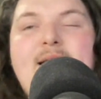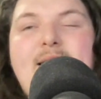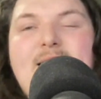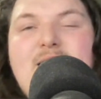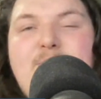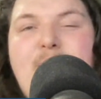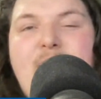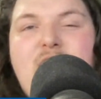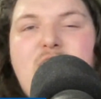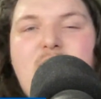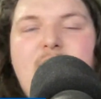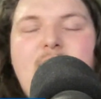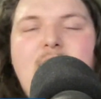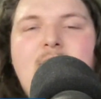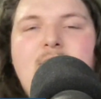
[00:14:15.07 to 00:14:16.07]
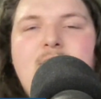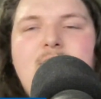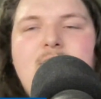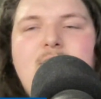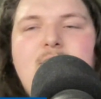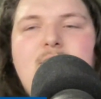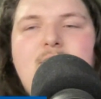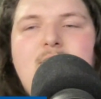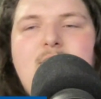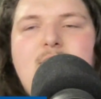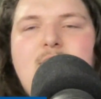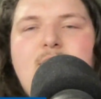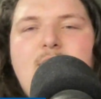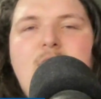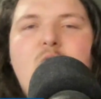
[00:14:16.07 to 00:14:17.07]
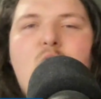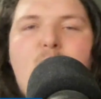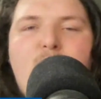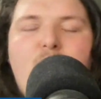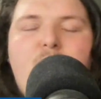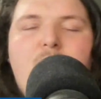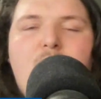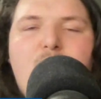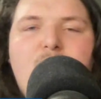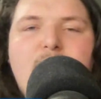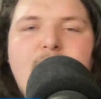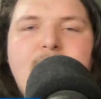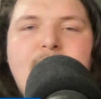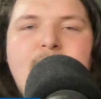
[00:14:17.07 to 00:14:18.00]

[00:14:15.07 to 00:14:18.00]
especially in Norman, Oklahoma.